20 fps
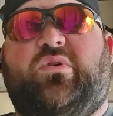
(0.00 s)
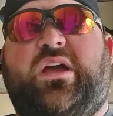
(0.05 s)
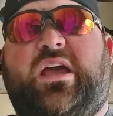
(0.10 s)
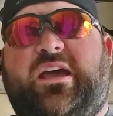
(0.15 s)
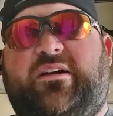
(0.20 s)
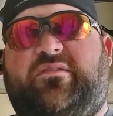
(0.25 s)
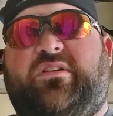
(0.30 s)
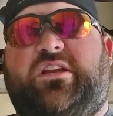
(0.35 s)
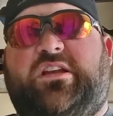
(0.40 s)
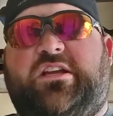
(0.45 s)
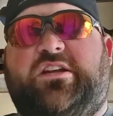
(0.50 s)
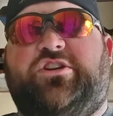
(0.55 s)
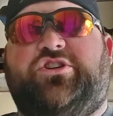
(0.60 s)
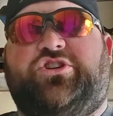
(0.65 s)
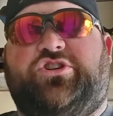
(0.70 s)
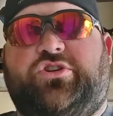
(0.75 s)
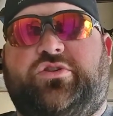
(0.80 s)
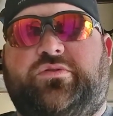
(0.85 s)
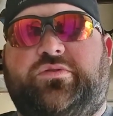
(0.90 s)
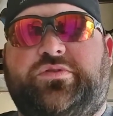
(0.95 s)
have any
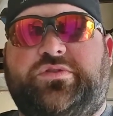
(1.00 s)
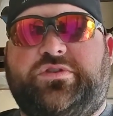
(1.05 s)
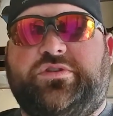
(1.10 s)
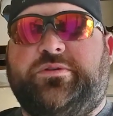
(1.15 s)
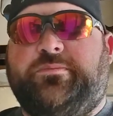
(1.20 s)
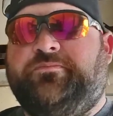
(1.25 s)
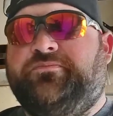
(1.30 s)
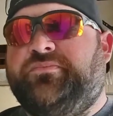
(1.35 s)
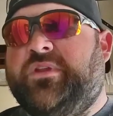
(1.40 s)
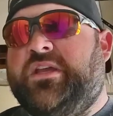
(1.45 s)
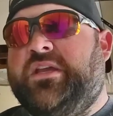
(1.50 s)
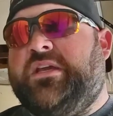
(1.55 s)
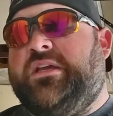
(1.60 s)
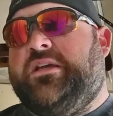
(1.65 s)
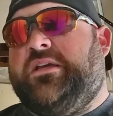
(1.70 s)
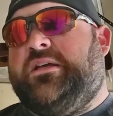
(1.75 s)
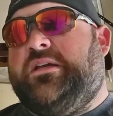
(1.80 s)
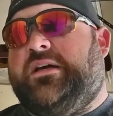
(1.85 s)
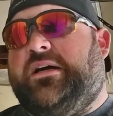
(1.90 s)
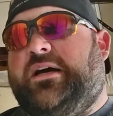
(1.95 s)
issues.
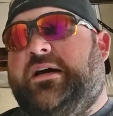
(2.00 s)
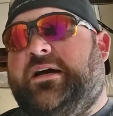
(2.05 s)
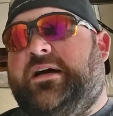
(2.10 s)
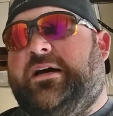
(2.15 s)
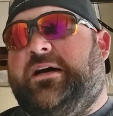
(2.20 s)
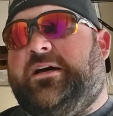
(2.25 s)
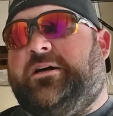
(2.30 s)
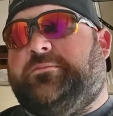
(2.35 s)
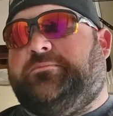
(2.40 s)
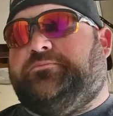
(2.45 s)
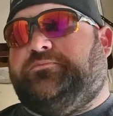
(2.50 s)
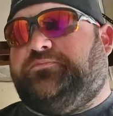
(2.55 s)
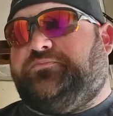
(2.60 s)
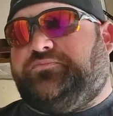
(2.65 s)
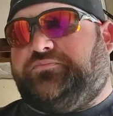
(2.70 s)
Like